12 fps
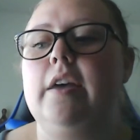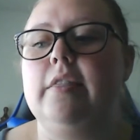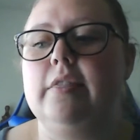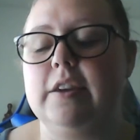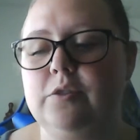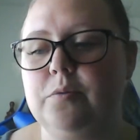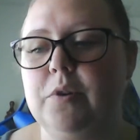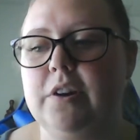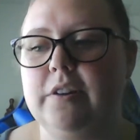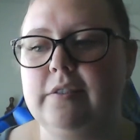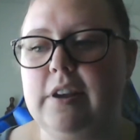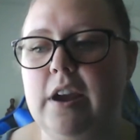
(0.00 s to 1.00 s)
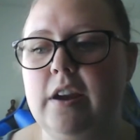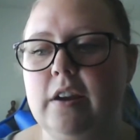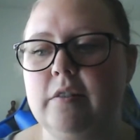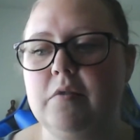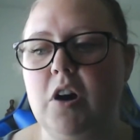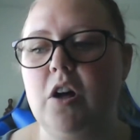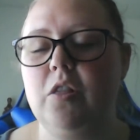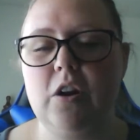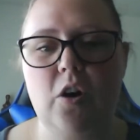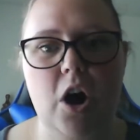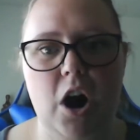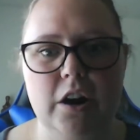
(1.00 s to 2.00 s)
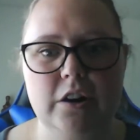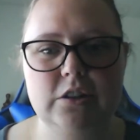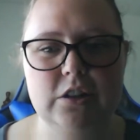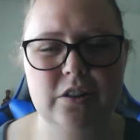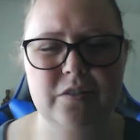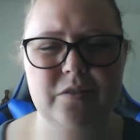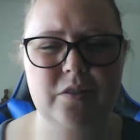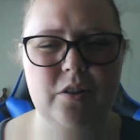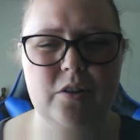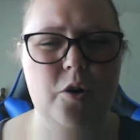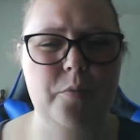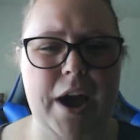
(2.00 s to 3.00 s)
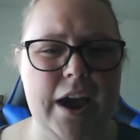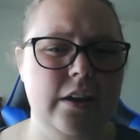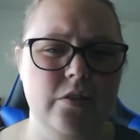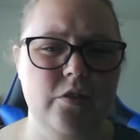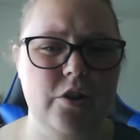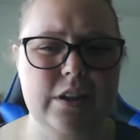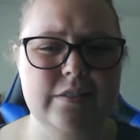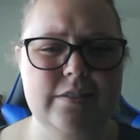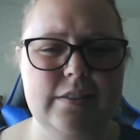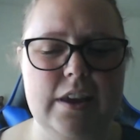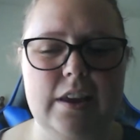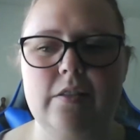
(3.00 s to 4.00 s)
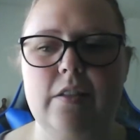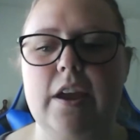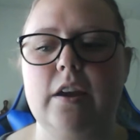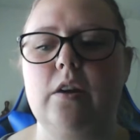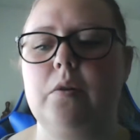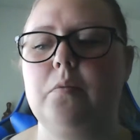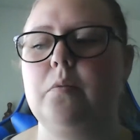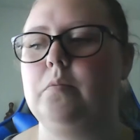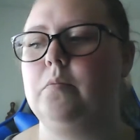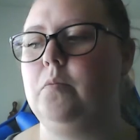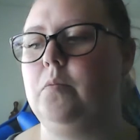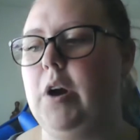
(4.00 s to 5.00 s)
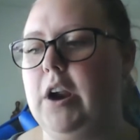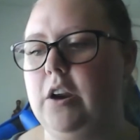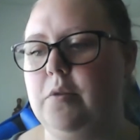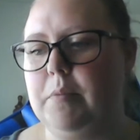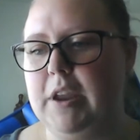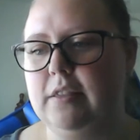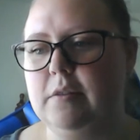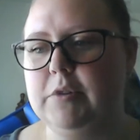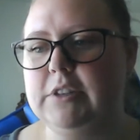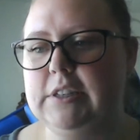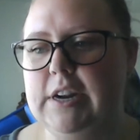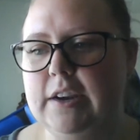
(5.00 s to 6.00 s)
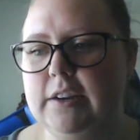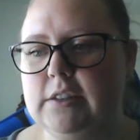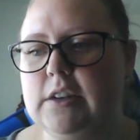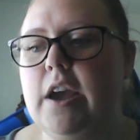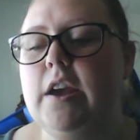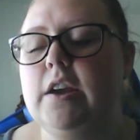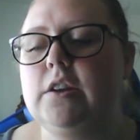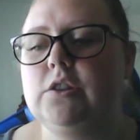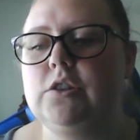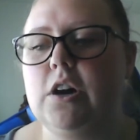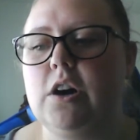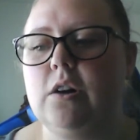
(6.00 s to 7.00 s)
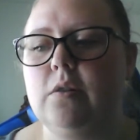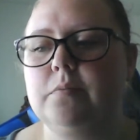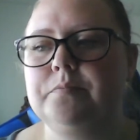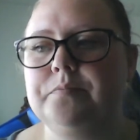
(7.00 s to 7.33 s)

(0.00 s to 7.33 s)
this was a little hard to go back and look and see like where you made the mistakes. So